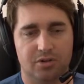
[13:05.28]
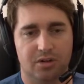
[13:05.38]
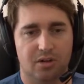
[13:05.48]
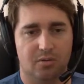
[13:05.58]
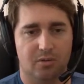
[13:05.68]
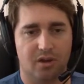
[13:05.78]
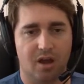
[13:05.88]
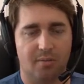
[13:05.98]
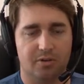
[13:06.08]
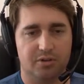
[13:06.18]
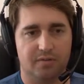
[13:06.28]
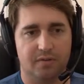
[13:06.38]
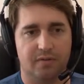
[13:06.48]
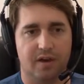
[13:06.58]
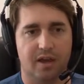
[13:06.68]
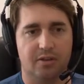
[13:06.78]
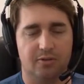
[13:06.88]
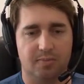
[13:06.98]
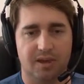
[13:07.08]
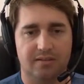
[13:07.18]
With goblins, you have to find those
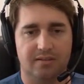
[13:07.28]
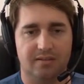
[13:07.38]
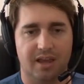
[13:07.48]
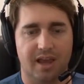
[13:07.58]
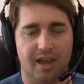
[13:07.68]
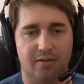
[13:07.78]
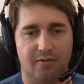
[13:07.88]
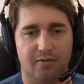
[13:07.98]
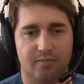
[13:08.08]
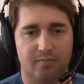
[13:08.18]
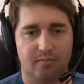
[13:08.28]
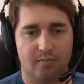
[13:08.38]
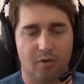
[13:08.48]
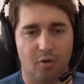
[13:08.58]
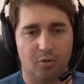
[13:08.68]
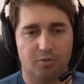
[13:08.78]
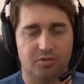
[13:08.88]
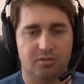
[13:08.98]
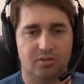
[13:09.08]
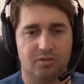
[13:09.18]
bases that have holes
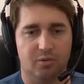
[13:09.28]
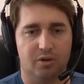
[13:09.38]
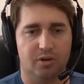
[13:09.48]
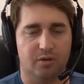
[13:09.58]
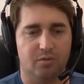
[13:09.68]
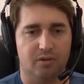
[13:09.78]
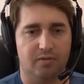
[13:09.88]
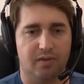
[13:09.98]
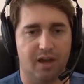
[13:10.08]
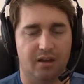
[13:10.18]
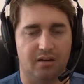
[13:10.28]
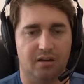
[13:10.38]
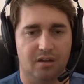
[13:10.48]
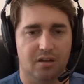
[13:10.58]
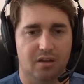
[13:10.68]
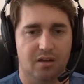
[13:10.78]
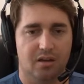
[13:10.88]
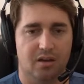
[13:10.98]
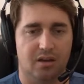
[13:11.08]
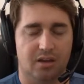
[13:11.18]
where you can really find,
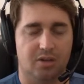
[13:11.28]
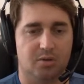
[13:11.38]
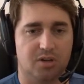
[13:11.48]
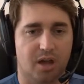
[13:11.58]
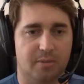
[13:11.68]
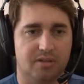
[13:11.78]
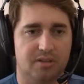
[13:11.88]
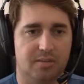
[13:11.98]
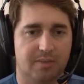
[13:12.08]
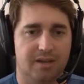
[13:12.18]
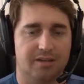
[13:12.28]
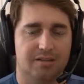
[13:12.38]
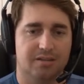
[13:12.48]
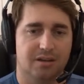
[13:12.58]
get those goblins in the base.